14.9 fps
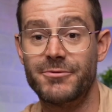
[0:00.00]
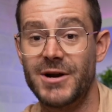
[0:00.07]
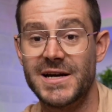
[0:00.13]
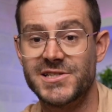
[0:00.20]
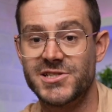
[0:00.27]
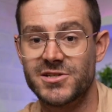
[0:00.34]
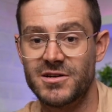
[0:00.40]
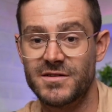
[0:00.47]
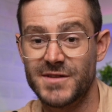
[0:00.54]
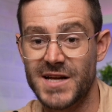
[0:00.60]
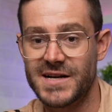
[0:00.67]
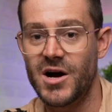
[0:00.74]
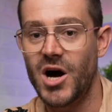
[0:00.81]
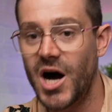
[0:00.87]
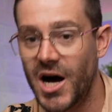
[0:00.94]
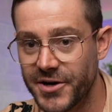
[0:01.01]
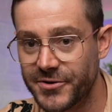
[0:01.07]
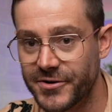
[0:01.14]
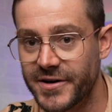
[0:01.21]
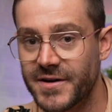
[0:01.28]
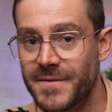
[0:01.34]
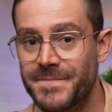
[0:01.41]
ratio of like
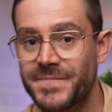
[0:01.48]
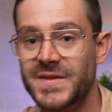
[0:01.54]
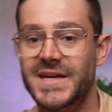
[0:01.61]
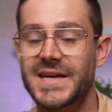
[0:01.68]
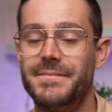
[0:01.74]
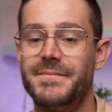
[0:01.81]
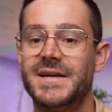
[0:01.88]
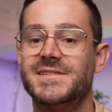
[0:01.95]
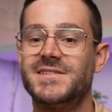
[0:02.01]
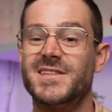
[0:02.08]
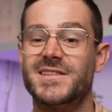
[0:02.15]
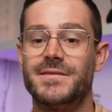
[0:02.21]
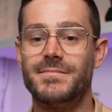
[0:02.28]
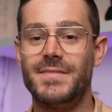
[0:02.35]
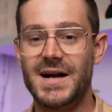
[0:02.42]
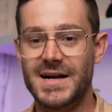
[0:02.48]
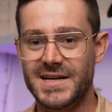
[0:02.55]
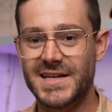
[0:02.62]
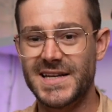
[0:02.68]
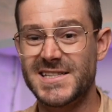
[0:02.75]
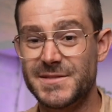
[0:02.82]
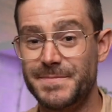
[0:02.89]
100, it means that the
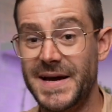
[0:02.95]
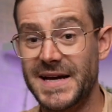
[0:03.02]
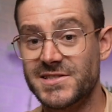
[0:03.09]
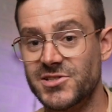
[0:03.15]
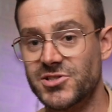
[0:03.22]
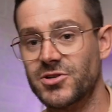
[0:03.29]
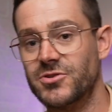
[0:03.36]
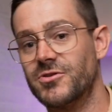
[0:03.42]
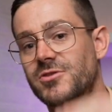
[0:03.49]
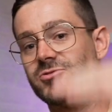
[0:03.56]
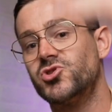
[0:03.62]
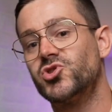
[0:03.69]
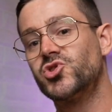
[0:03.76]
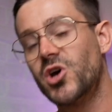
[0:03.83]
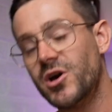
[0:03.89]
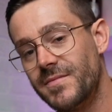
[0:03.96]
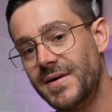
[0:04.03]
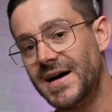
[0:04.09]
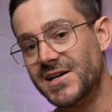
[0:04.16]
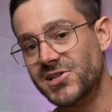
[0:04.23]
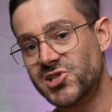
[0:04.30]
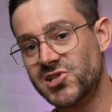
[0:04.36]
market expects it to grow so
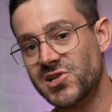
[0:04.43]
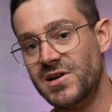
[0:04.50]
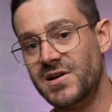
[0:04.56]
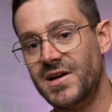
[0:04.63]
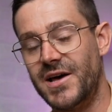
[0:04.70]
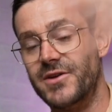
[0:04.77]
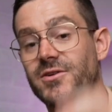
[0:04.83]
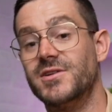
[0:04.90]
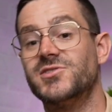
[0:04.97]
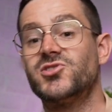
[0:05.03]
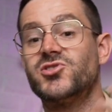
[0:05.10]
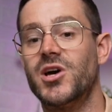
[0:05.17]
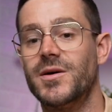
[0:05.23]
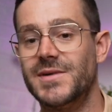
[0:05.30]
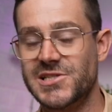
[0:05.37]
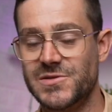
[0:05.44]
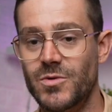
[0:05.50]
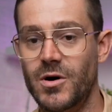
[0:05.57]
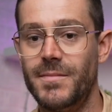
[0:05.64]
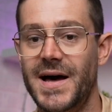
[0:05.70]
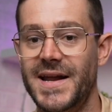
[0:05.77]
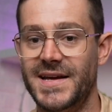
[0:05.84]
much and earn so much
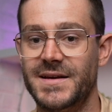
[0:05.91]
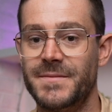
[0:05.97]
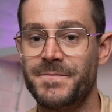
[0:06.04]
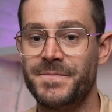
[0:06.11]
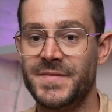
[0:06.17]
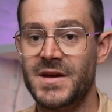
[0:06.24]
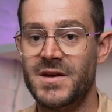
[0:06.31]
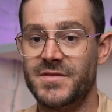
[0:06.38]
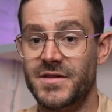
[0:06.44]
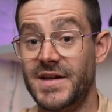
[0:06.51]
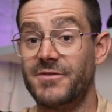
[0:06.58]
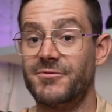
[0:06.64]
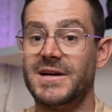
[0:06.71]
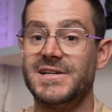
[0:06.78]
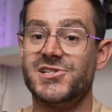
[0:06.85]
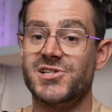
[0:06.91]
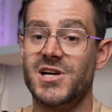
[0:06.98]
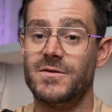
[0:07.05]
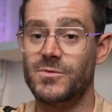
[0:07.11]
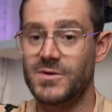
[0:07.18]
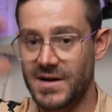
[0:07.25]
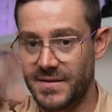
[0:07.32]
more money that that
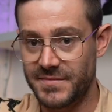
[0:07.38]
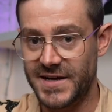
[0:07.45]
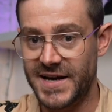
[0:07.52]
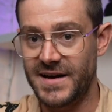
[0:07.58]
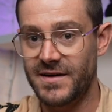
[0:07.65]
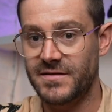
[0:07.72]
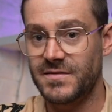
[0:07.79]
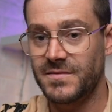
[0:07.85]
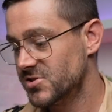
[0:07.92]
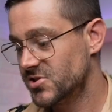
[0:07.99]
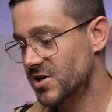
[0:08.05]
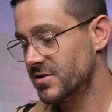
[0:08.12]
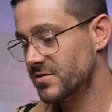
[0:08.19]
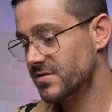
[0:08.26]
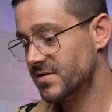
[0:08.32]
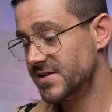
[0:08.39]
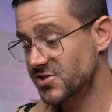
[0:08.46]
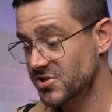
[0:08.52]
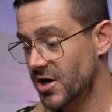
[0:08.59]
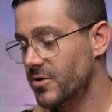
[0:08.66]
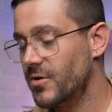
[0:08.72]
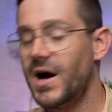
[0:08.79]
ratio will come down. So there's
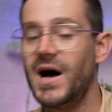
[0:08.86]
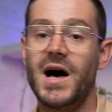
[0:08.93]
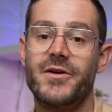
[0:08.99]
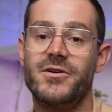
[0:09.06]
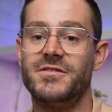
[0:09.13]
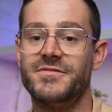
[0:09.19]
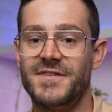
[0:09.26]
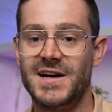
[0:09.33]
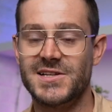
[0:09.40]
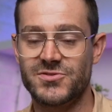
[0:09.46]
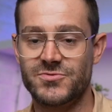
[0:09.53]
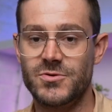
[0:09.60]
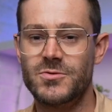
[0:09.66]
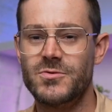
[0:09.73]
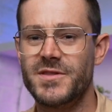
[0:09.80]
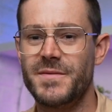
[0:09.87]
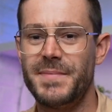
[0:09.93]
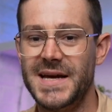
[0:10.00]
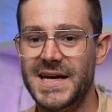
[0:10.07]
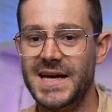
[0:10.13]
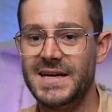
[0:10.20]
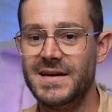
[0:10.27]
no hard or fast rule with a
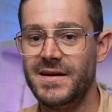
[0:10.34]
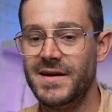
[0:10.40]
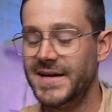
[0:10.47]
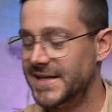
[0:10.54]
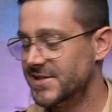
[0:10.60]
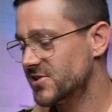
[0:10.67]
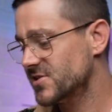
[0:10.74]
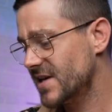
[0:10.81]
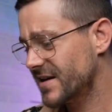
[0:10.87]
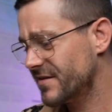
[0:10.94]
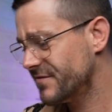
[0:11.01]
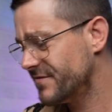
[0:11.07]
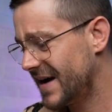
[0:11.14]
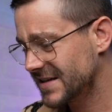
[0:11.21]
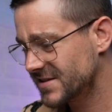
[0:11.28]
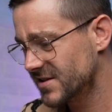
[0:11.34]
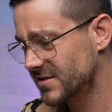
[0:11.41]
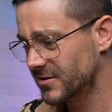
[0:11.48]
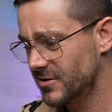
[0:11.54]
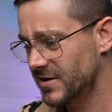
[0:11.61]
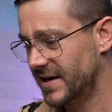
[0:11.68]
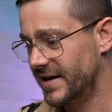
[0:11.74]
PE. It's just like a factor to
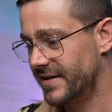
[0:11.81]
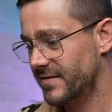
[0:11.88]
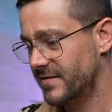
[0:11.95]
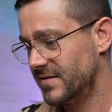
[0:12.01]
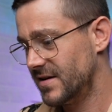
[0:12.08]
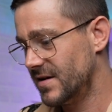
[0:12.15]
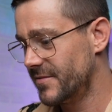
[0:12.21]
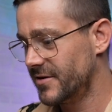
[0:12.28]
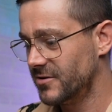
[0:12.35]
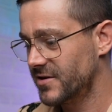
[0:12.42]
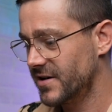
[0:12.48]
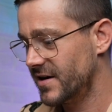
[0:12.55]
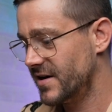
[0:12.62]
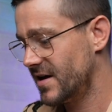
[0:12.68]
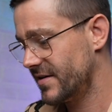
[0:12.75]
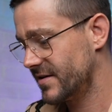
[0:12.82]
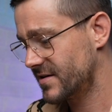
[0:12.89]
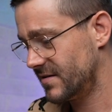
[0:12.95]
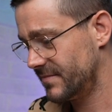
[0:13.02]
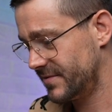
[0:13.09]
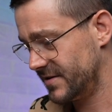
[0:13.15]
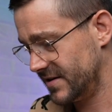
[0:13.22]
look at. I'm gonna look at another
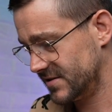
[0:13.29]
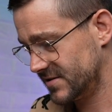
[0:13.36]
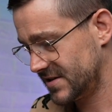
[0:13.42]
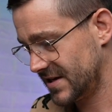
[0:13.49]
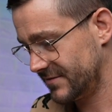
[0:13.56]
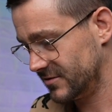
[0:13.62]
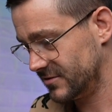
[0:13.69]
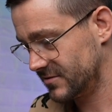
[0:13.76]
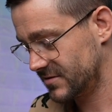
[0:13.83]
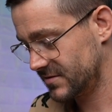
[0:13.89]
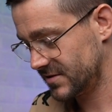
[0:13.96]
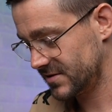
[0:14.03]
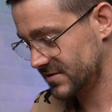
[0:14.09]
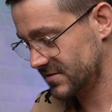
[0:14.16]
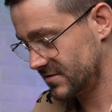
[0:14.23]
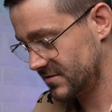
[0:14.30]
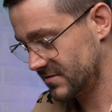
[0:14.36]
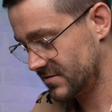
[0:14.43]
company and just have a look. Let's go.